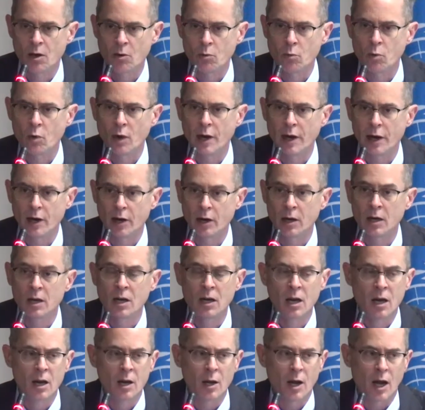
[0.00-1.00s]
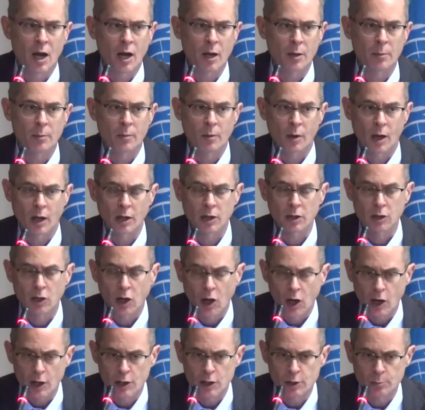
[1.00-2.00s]
where a
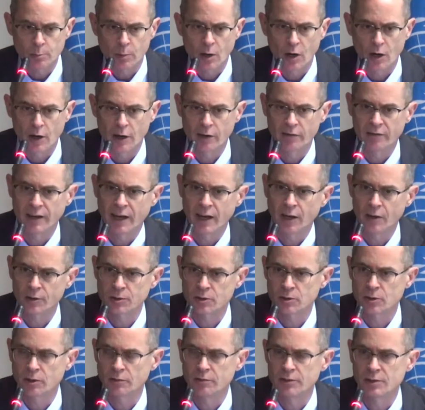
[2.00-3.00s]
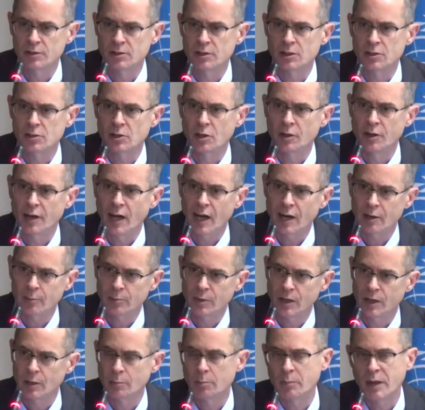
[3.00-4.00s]
large part of health services are not
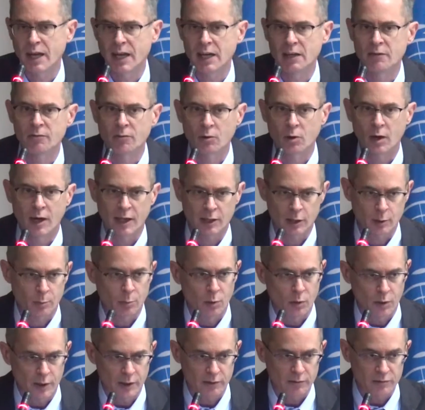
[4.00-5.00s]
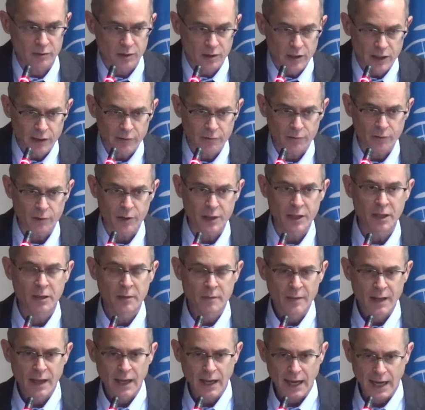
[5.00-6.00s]
being paid for at the point of delivery
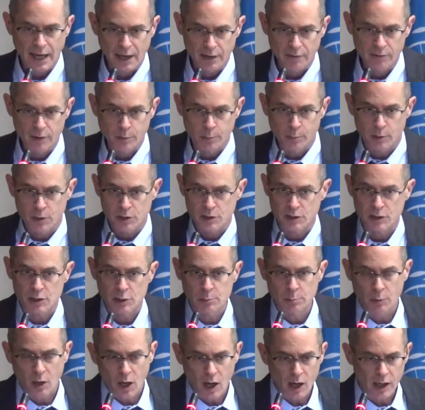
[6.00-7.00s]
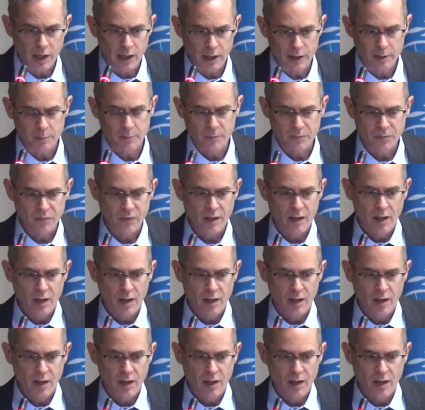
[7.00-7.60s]
out of the person's pocket,